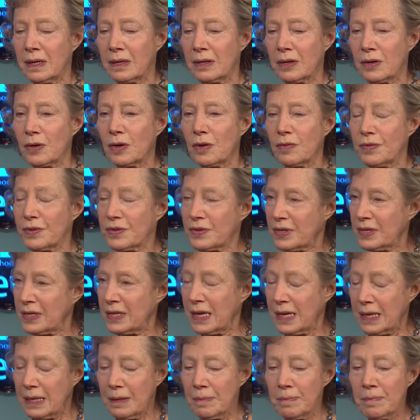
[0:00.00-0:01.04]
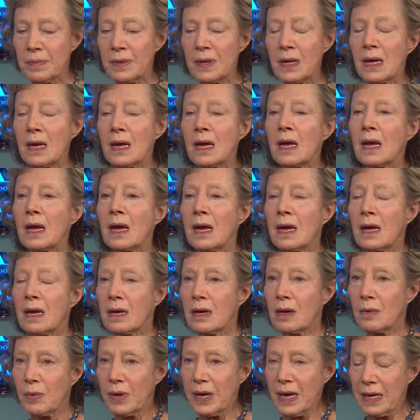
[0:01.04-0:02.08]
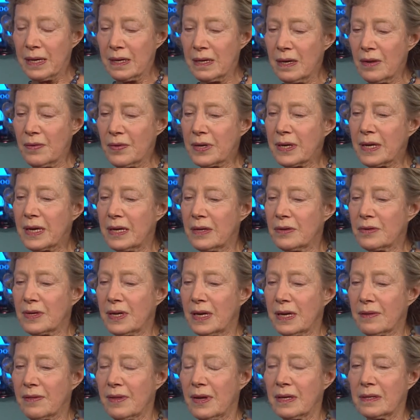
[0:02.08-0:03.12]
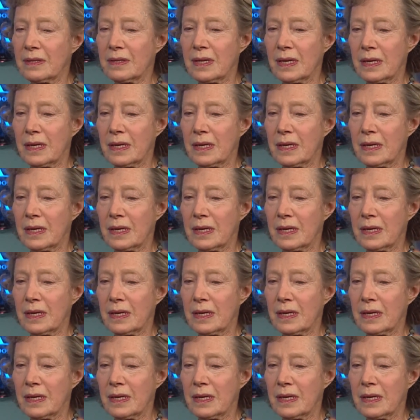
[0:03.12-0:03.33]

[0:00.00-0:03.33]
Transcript: in, an office at night. We had another case like that